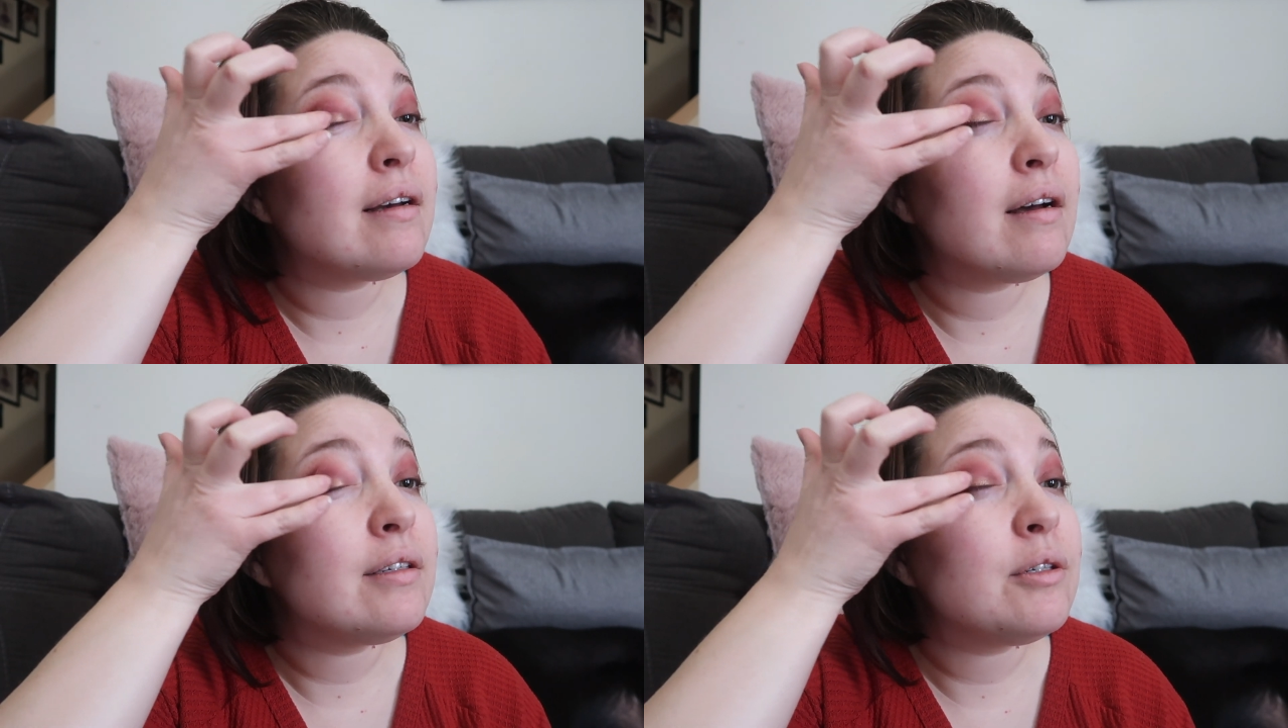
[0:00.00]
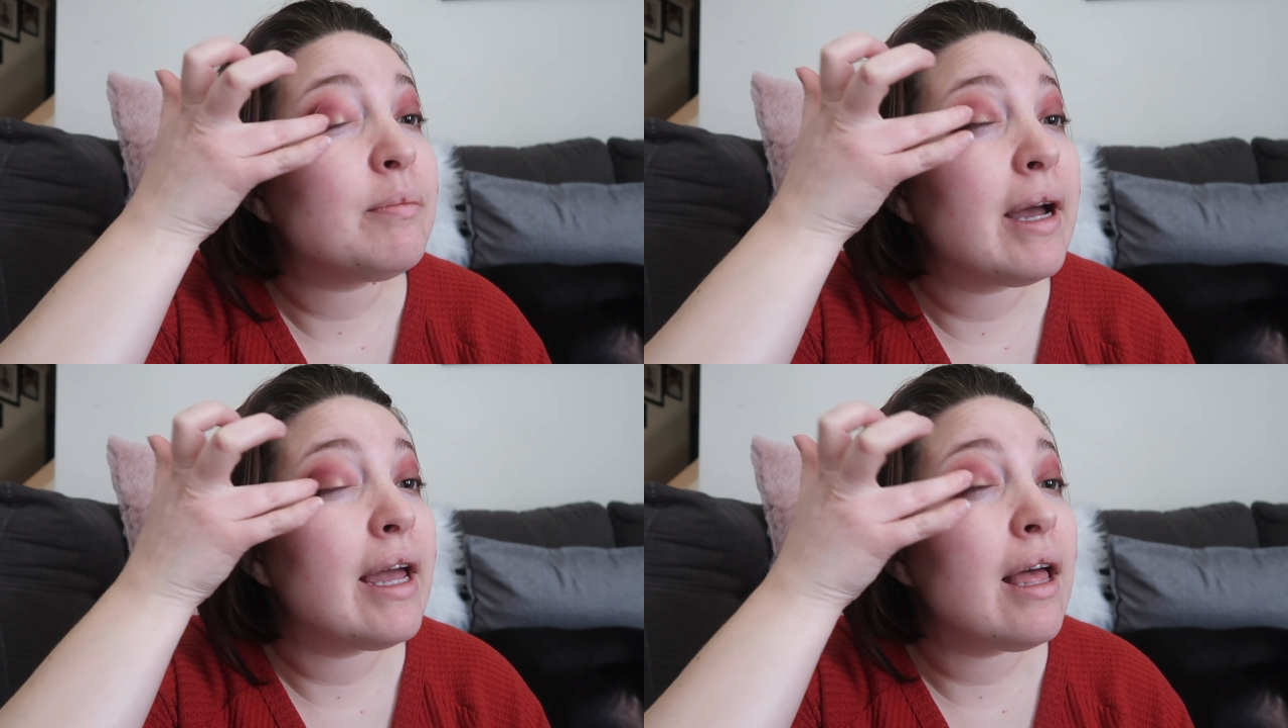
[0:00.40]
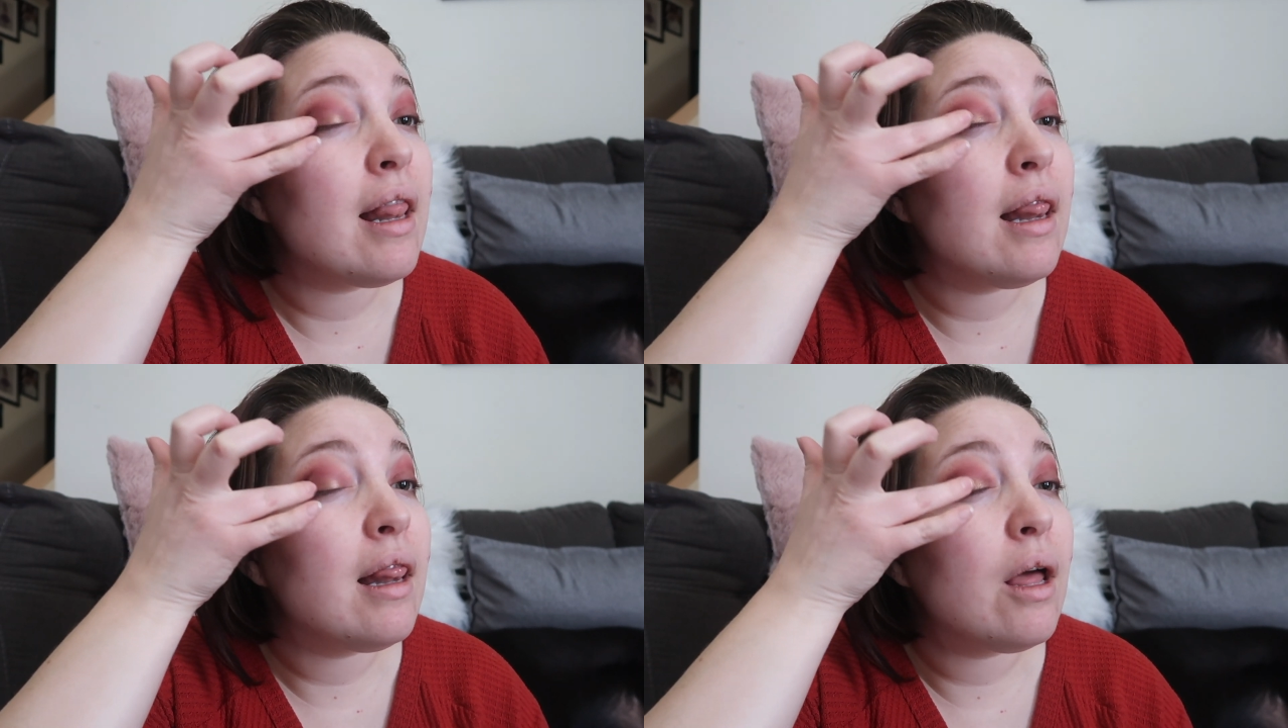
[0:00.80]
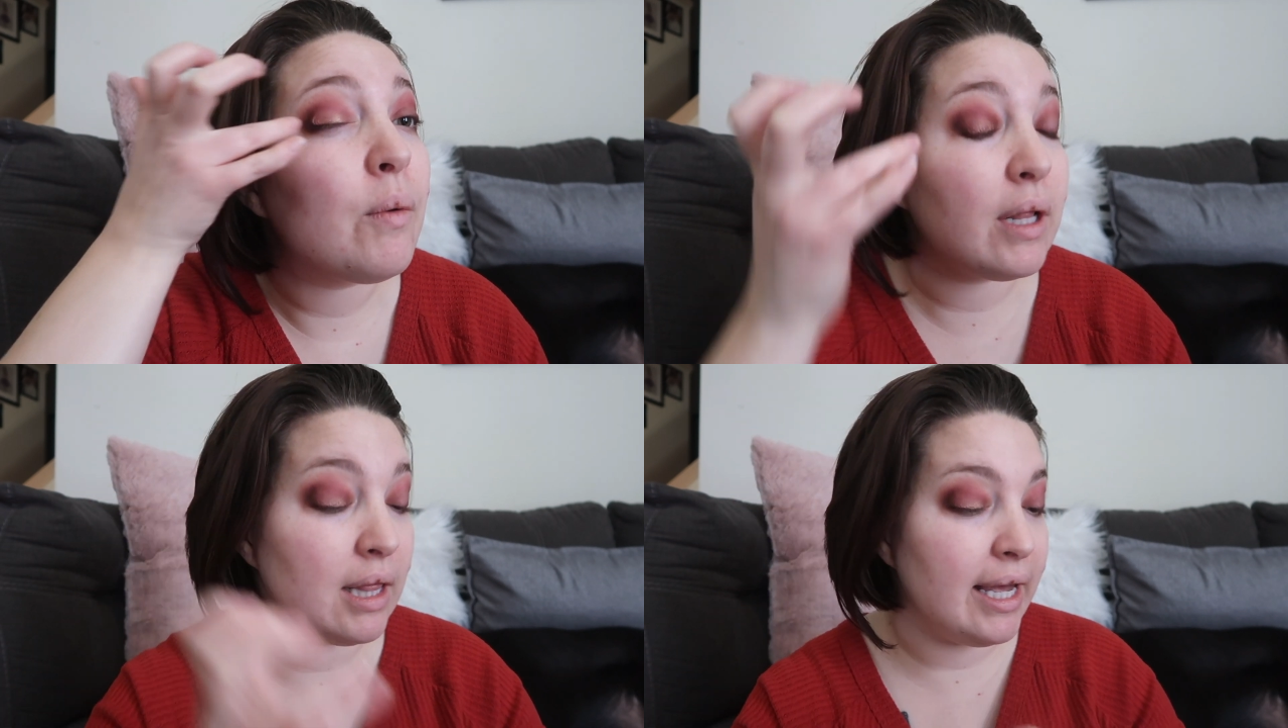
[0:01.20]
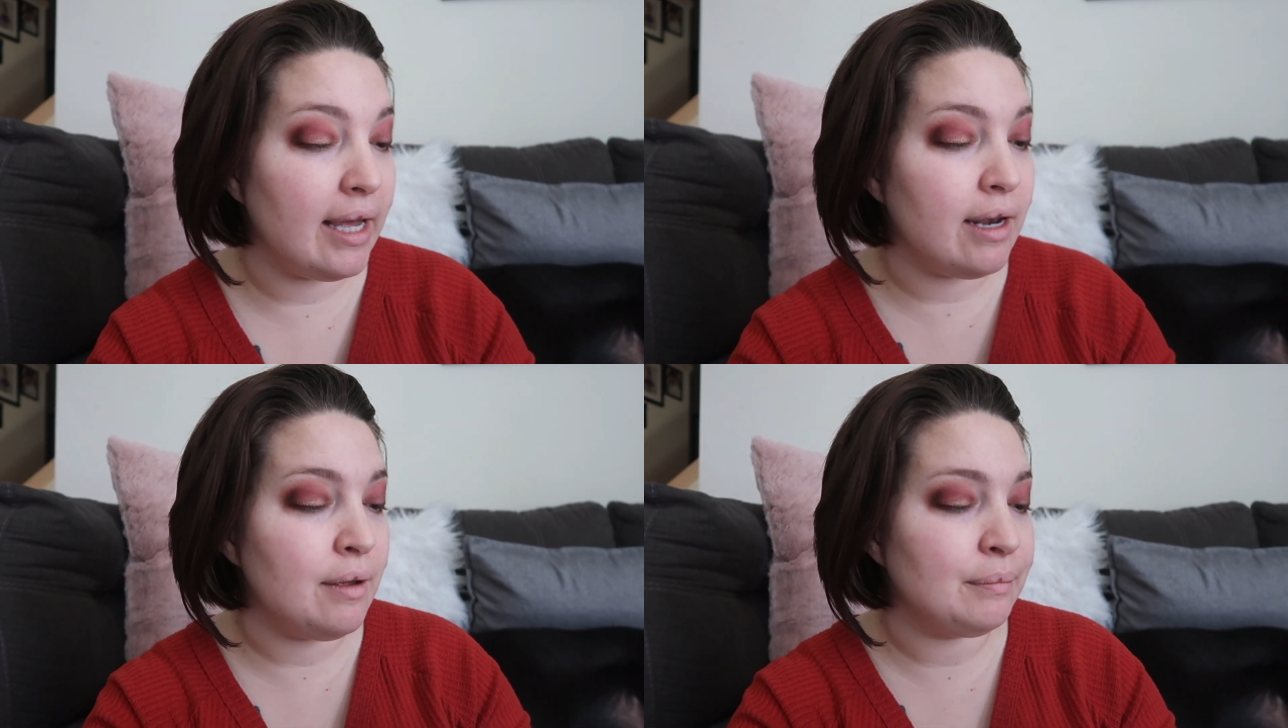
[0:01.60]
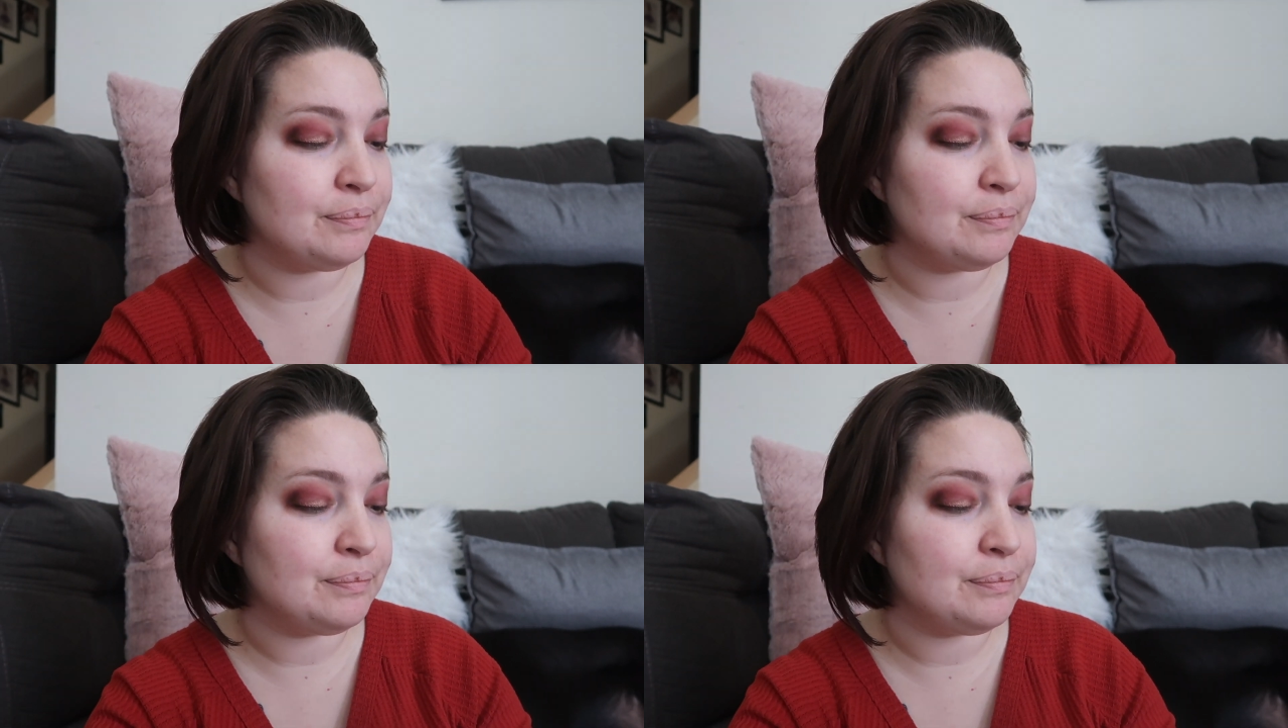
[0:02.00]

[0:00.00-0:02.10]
onto my lower lid.